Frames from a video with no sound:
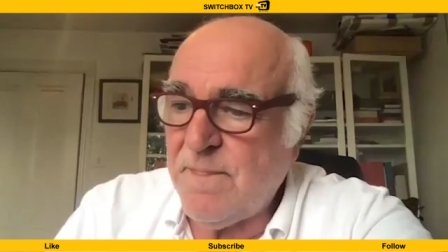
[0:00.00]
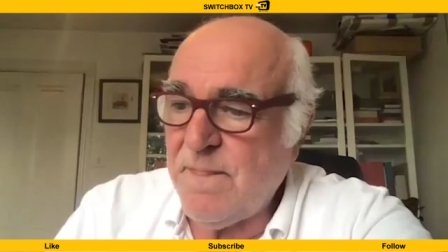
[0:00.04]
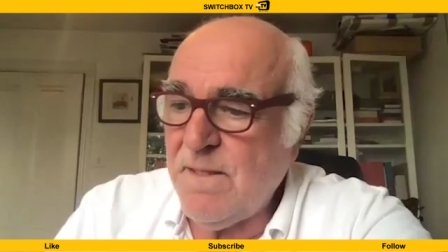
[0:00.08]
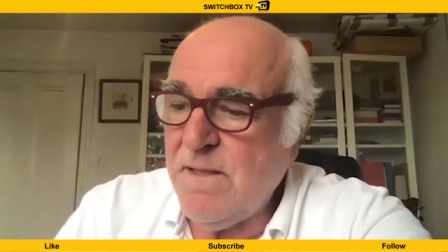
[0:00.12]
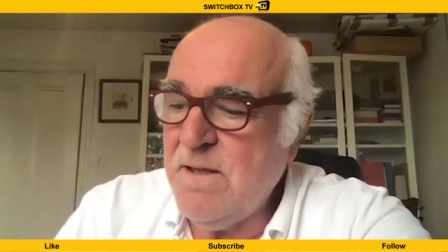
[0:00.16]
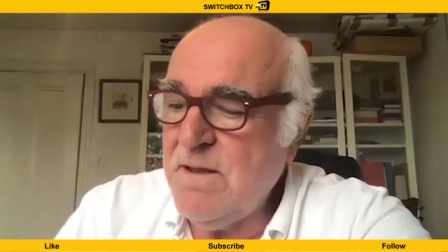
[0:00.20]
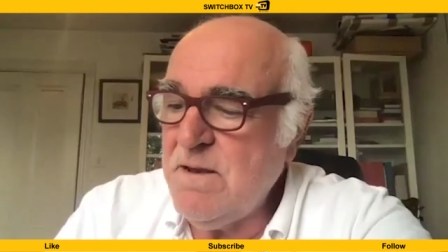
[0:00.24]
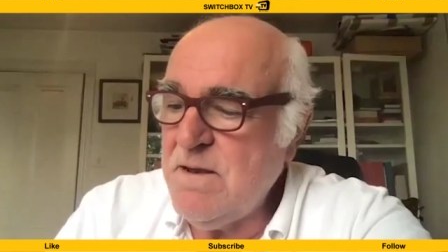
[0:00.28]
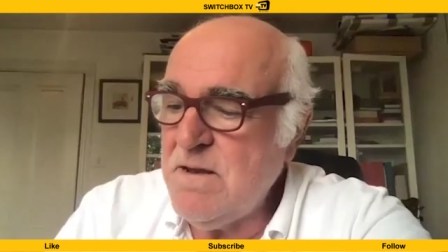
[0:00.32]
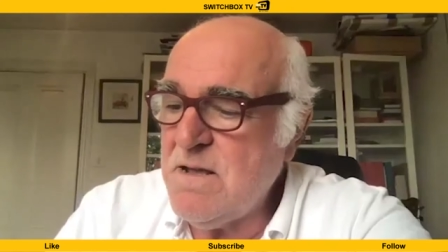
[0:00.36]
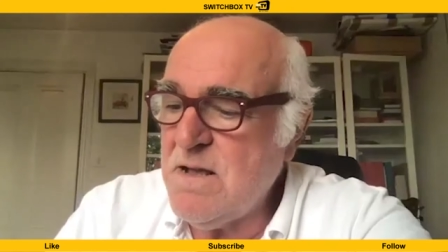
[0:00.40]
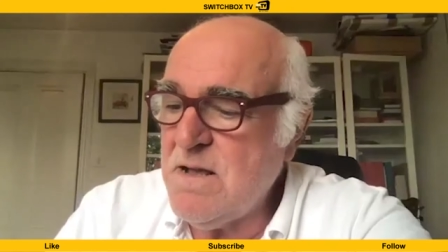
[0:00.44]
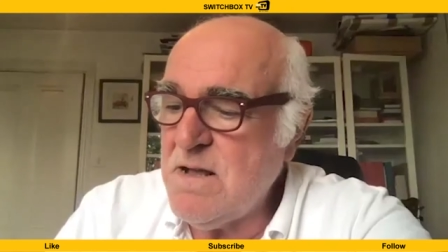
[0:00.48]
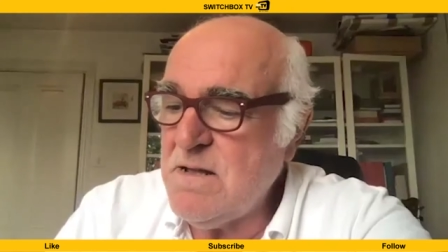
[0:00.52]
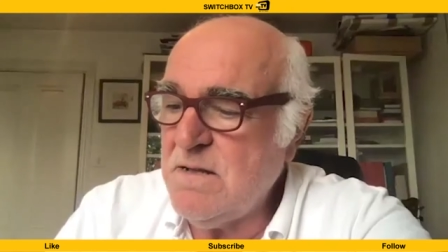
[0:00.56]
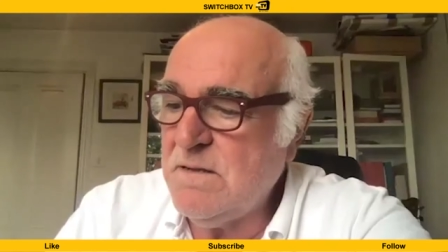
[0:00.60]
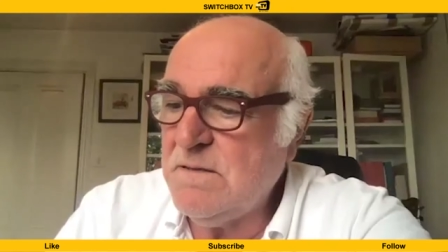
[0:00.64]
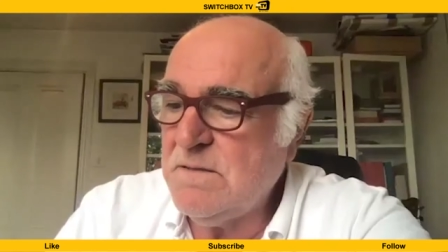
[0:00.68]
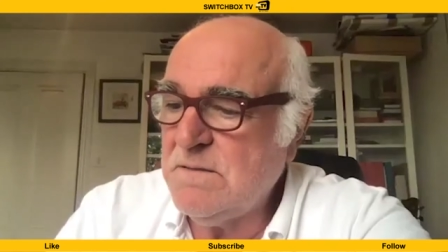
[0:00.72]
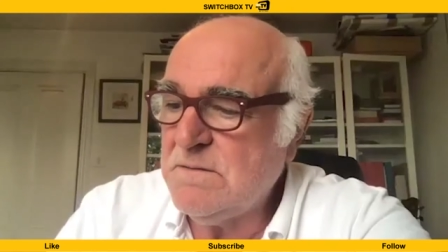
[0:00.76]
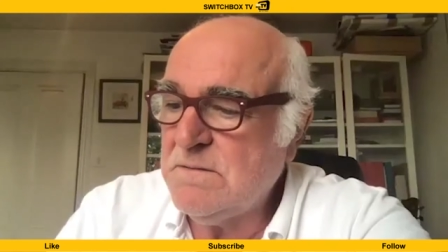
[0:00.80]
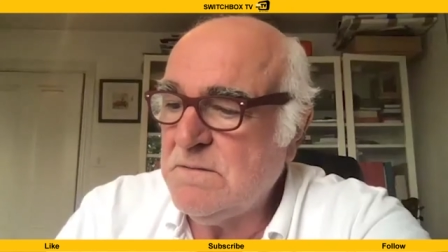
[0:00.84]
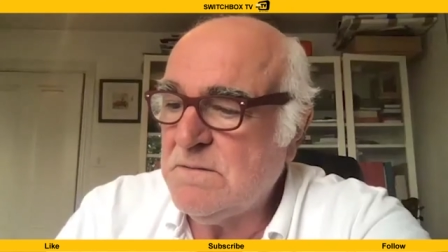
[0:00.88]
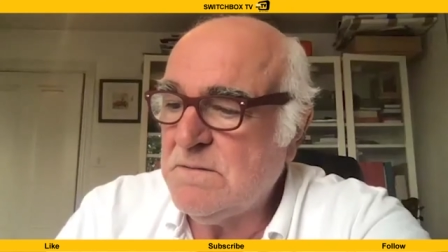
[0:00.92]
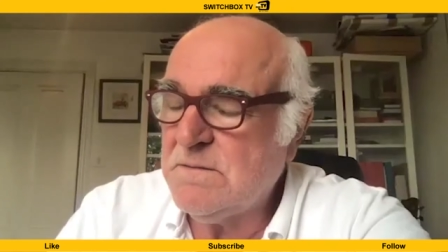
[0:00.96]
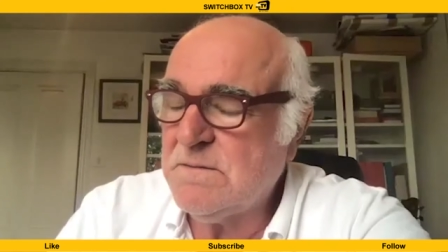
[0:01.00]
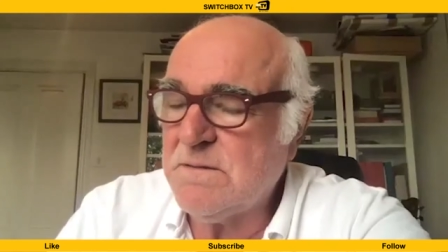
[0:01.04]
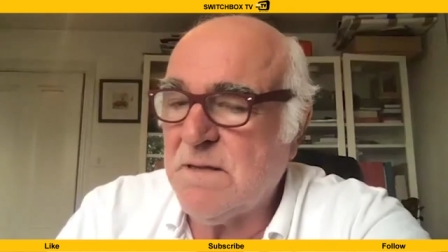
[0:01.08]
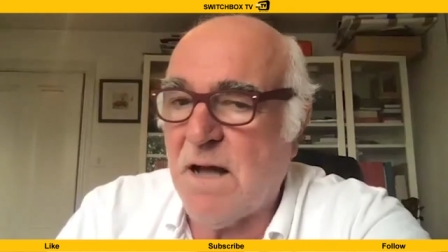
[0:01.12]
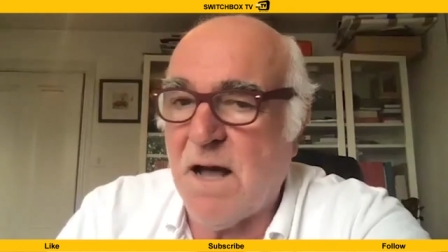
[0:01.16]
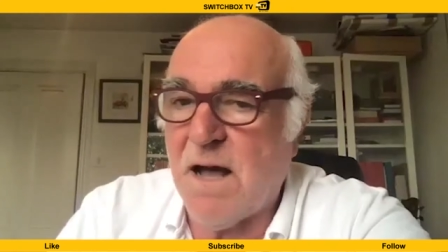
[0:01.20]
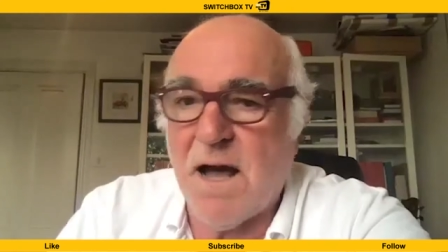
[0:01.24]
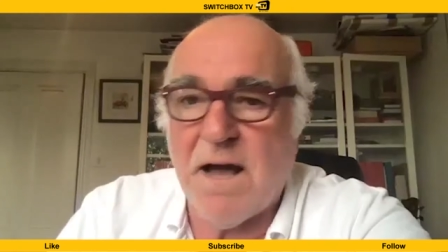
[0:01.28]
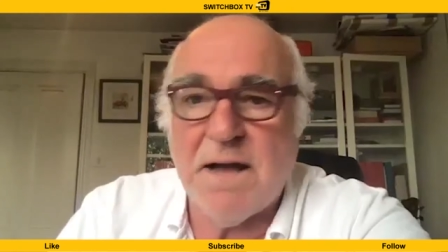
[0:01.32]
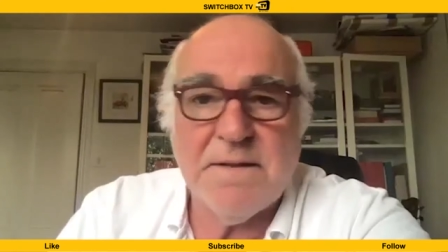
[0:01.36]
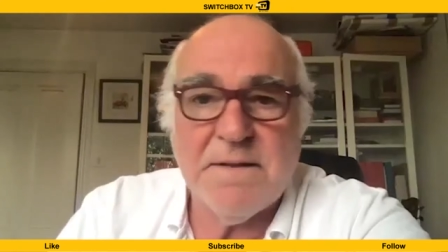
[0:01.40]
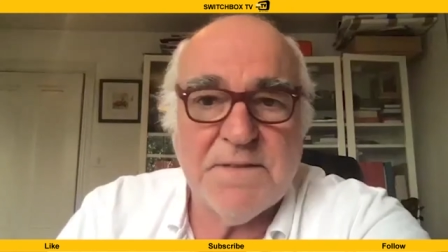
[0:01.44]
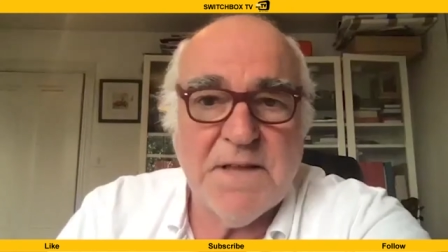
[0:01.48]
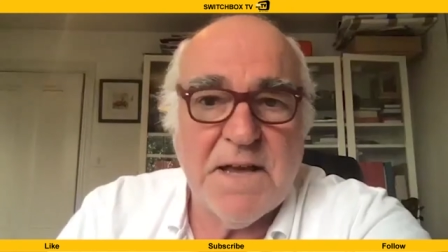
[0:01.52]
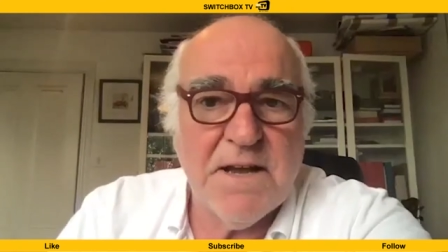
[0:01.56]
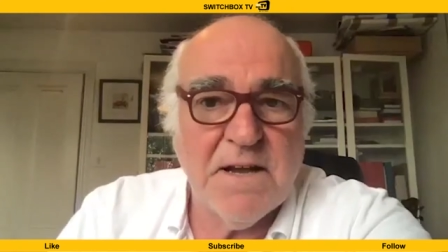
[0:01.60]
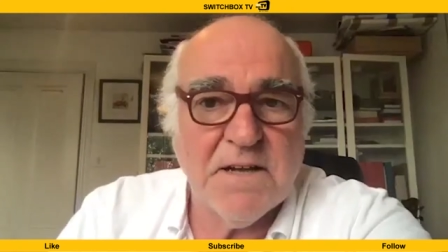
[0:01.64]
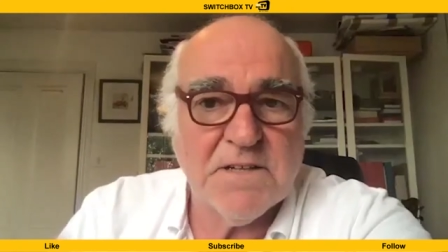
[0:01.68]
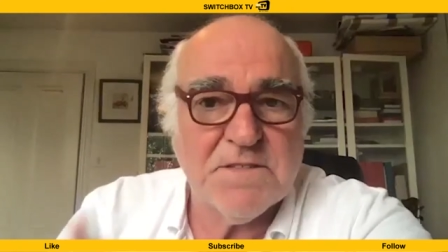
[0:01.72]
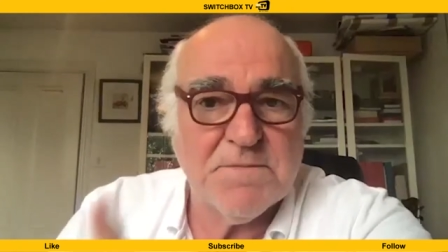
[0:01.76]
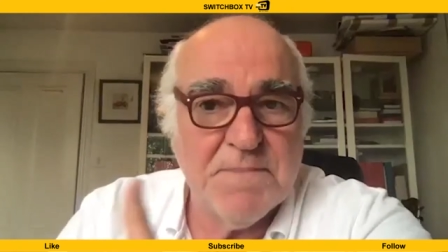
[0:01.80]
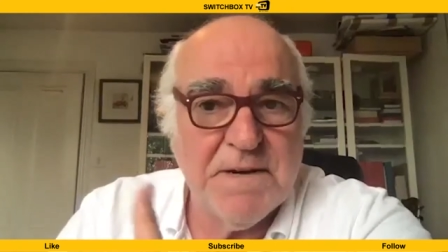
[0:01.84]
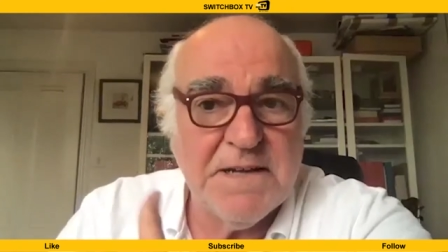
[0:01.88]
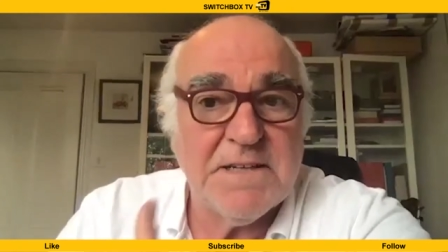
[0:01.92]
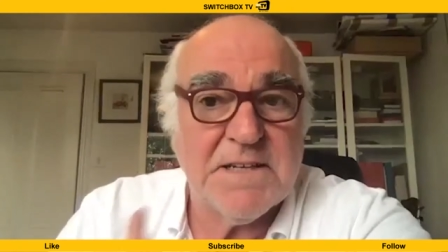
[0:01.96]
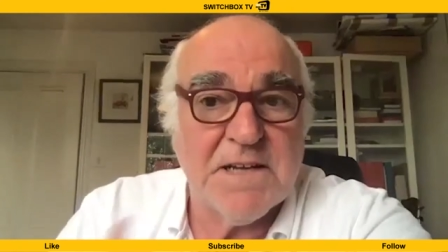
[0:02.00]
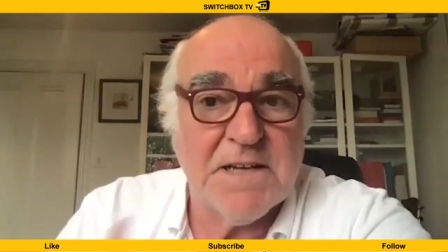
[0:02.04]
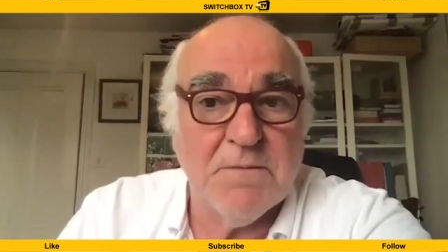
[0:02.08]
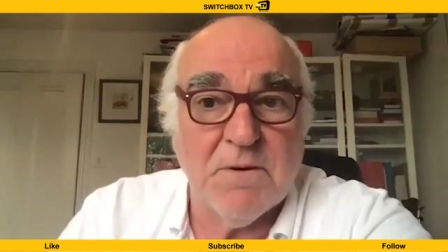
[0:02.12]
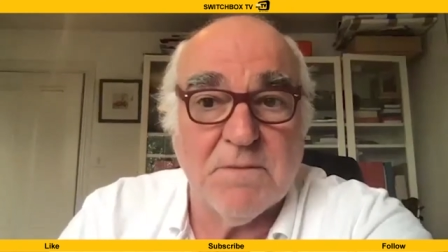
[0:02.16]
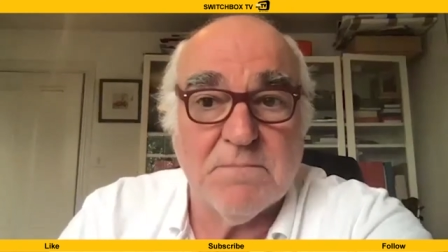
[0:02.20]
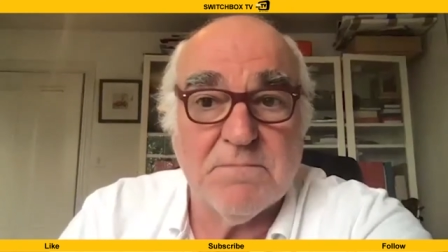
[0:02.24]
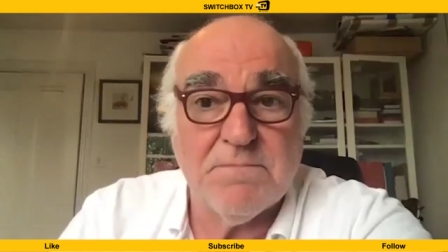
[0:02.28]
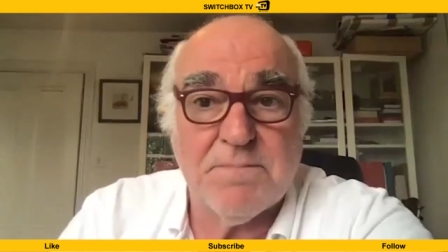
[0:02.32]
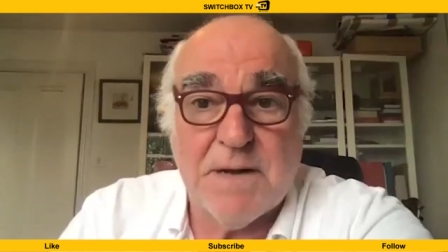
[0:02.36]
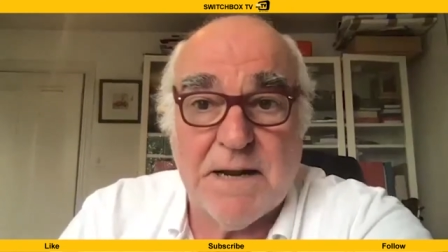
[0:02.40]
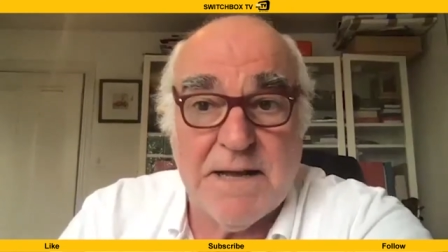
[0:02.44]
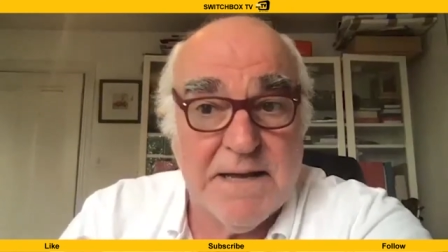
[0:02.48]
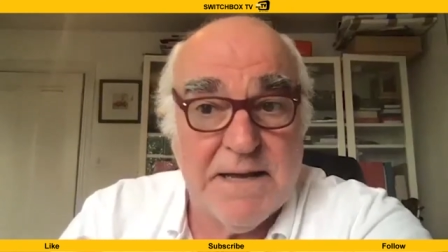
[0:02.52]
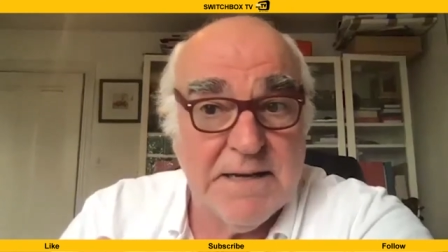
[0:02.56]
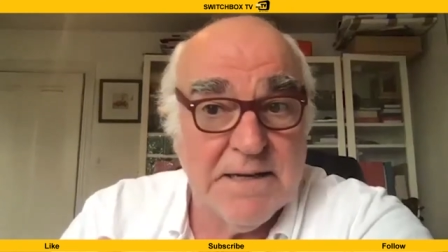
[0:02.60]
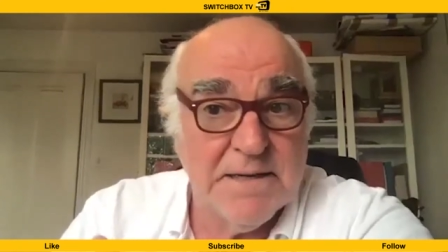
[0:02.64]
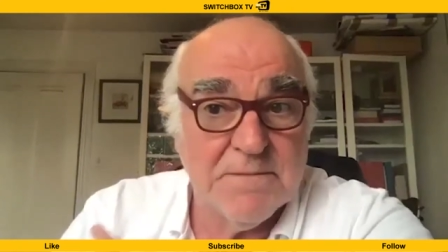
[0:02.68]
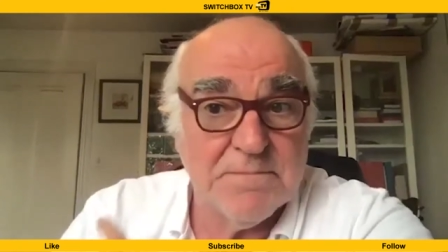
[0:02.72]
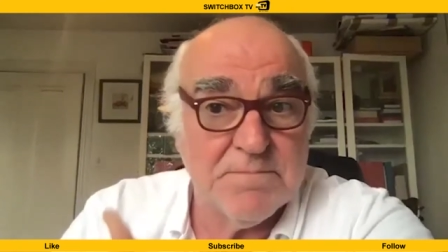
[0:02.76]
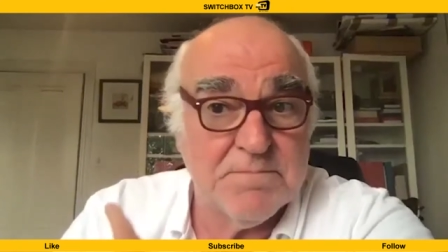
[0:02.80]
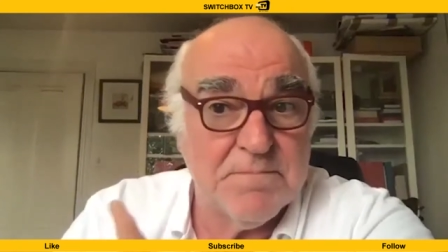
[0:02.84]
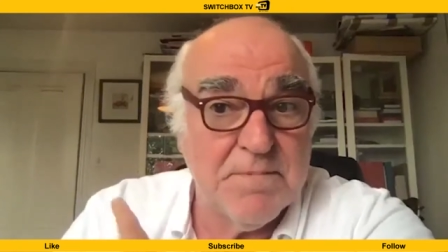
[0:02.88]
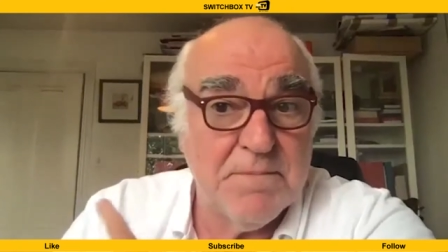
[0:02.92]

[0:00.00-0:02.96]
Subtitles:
And they asked me to come up and play a